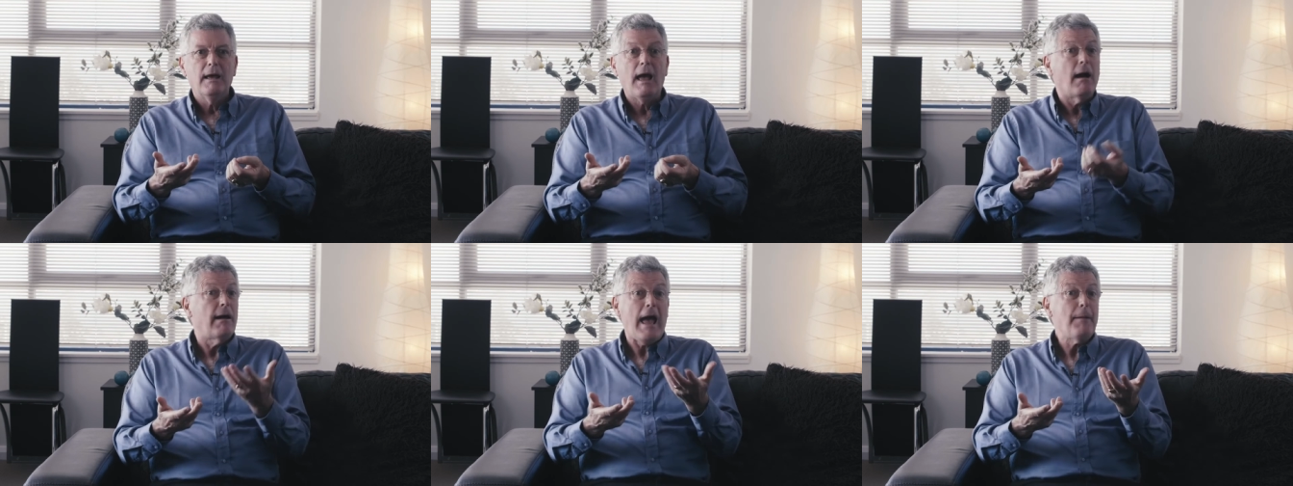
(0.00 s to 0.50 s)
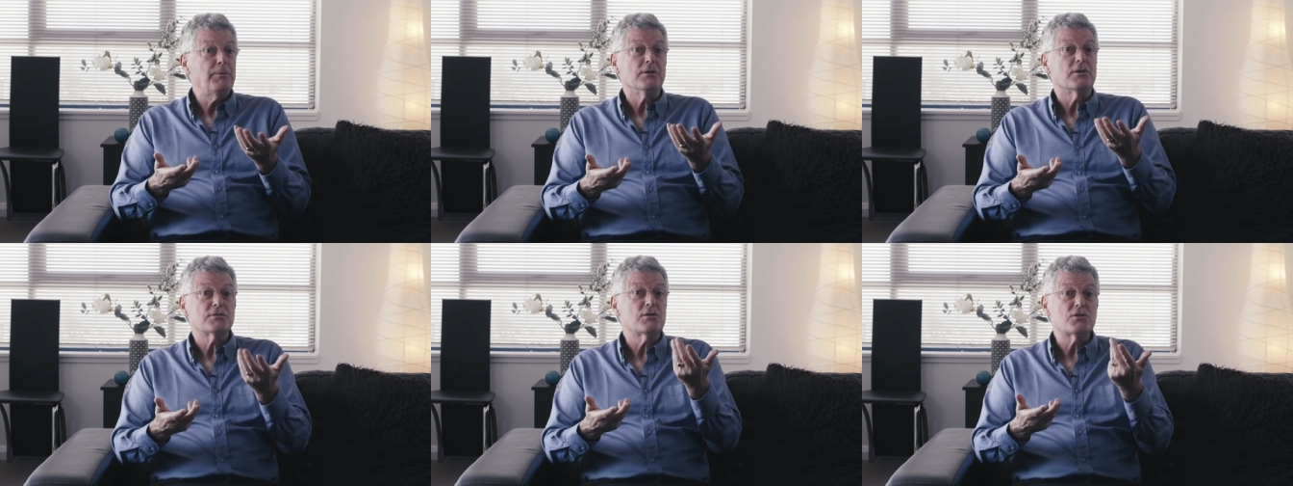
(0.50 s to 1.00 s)
our
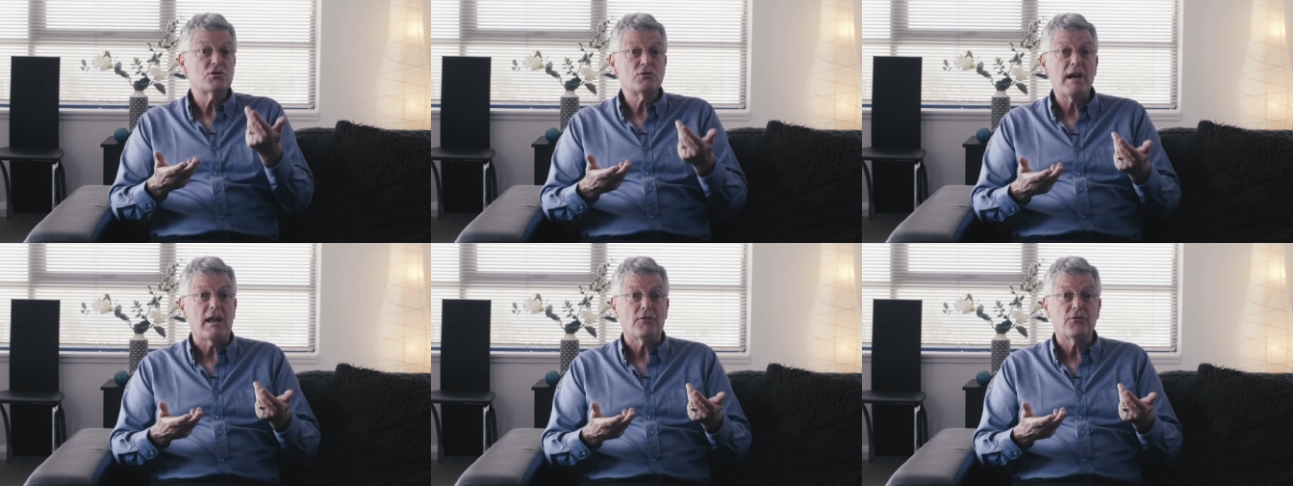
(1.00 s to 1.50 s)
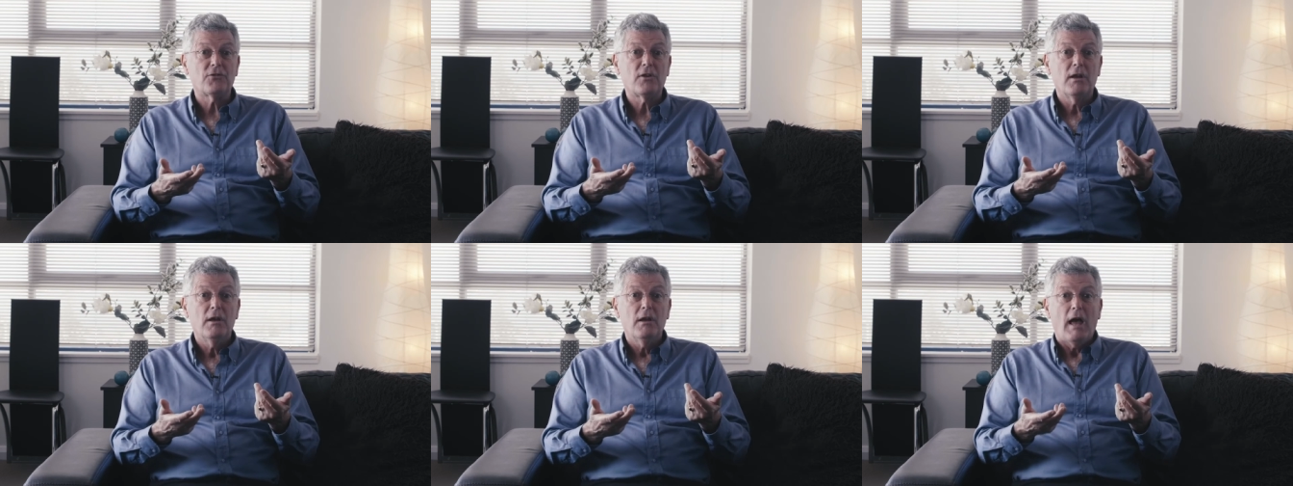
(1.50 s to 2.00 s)
happiness and strengths,
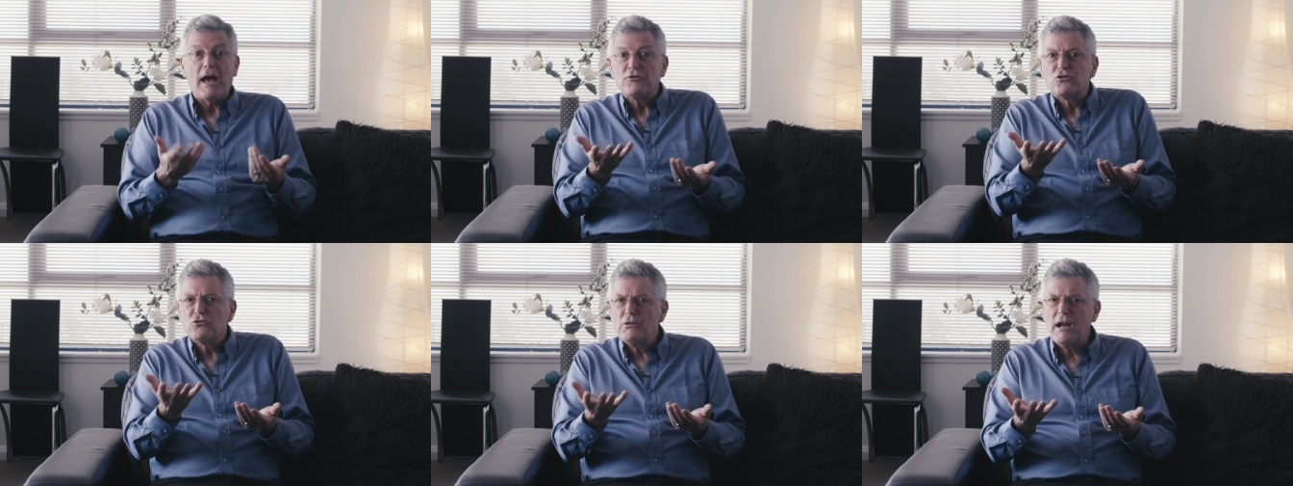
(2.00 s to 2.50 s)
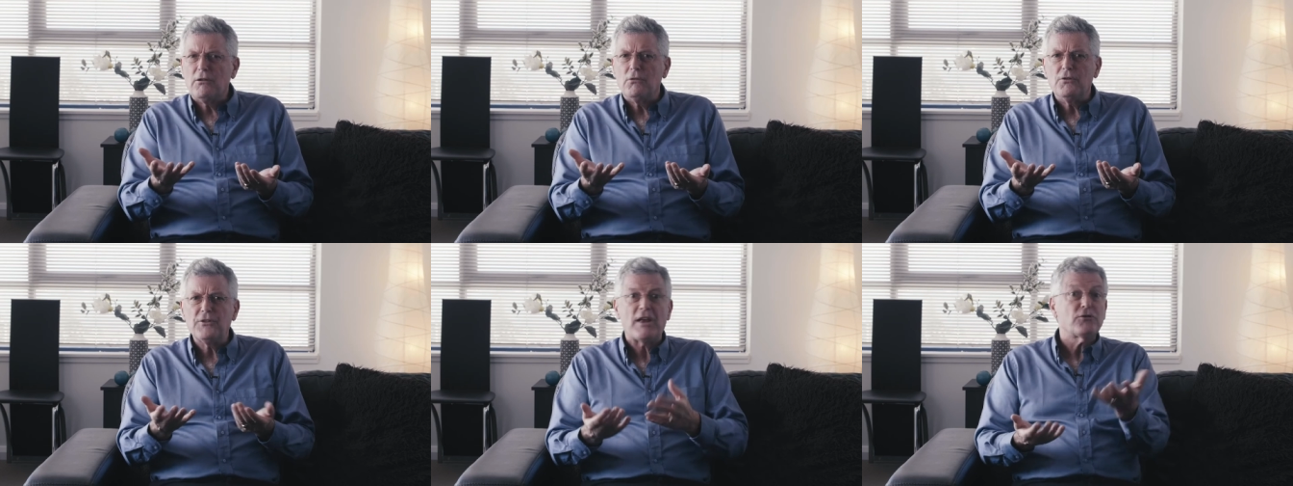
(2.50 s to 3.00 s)
our
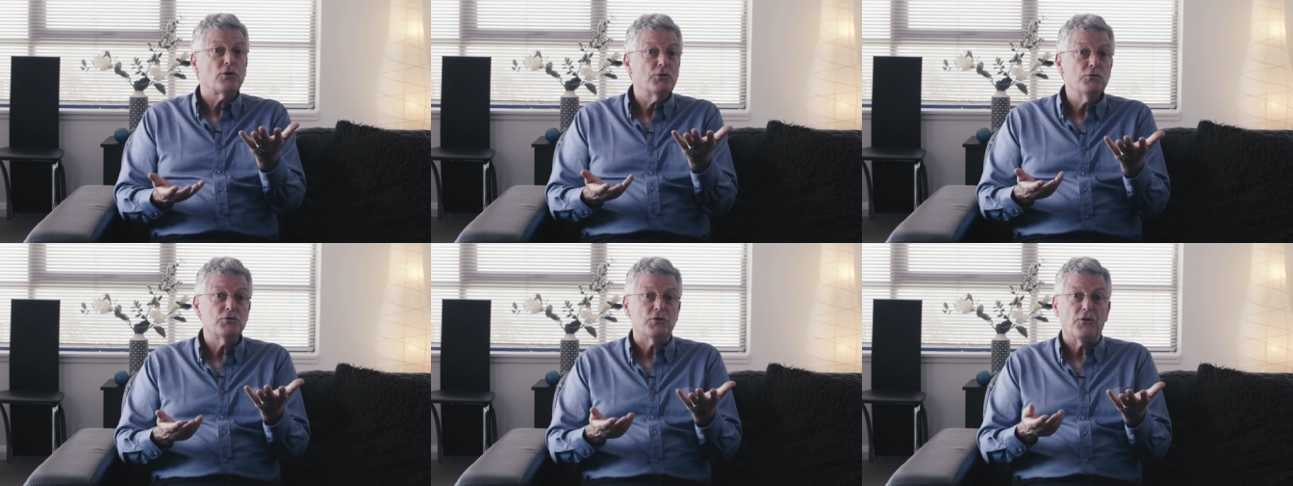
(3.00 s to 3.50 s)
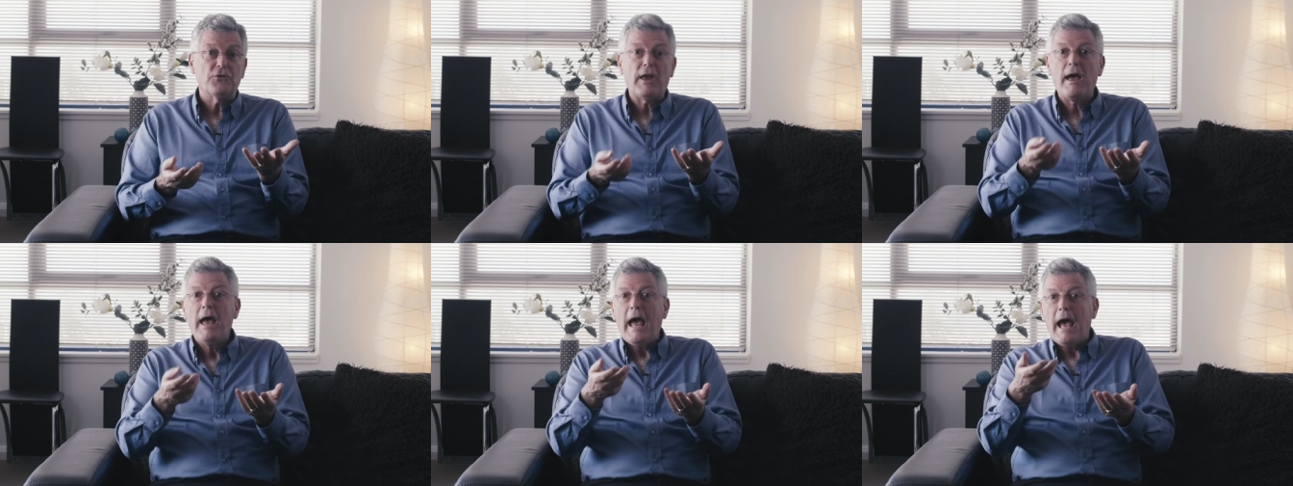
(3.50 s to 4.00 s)
struggles, our solutions, our,